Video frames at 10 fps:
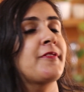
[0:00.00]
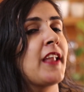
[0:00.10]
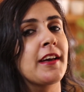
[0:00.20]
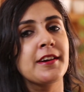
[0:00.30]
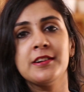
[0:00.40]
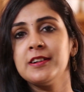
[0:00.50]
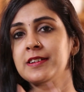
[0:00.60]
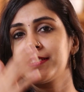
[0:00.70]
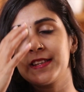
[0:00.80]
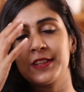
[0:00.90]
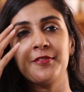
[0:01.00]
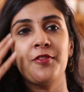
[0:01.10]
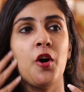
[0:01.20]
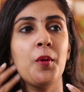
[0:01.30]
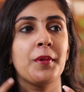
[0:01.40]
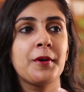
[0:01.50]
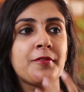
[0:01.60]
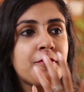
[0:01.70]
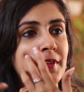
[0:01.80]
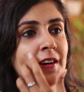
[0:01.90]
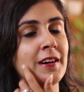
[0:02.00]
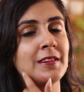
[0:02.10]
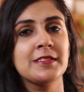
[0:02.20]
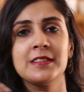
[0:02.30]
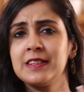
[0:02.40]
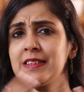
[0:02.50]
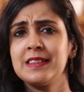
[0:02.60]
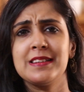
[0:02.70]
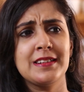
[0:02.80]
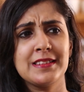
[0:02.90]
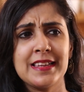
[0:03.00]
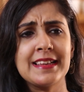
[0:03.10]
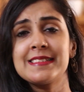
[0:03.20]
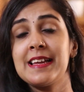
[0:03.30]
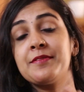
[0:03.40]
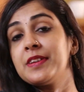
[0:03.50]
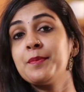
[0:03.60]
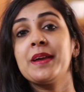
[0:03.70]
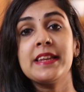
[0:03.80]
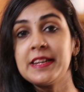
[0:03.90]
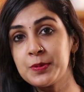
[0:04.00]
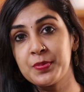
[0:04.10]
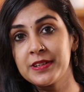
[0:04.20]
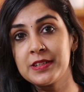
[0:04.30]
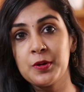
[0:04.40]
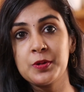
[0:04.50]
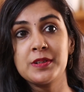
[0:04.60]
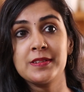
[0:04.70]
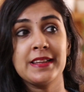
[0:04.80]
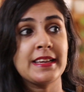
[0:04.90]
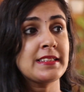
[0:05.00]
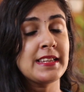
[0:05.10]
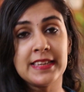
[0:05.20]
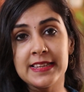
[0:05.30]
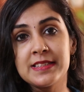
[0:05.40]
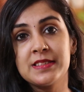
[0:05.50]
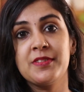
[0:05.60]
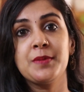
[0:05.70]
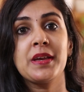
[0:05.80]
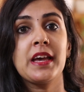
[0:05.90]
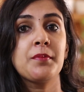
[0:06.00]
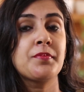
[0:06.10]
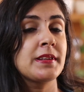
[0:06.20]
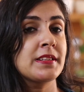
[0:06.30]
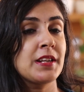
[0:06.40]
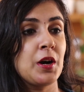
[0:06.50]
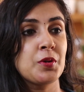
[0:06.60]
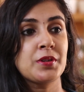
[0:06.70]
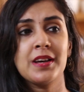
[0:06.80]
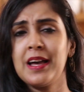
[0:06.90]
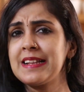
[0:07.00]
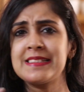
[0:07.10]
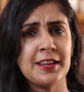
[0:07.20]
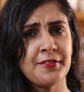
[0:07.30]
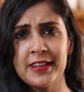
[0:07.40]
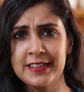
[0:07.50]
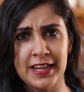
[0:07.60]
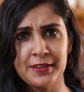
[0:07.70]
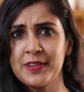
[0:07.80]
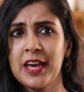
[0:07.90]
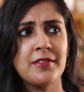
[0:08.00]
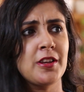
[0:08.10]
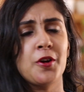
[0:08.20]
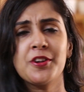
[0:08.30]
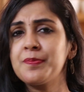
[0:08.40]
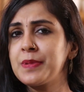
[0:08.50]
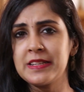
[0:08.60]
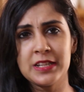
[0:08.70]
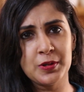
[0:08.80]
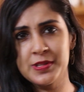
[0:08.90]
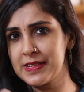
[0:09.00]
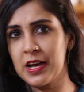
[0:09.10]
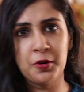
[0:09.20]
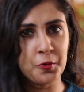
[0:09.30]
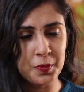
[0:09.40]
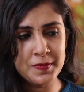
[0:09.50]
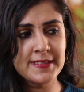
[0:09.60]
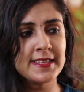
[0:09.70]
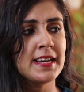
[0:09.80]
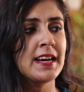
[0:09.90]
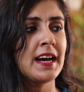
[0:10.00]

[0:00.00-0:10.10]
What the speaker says: flyers, in the form of things that we may need to print out, like tickets we may have printed out and stuff like that. We have a lot of printouts in our homes,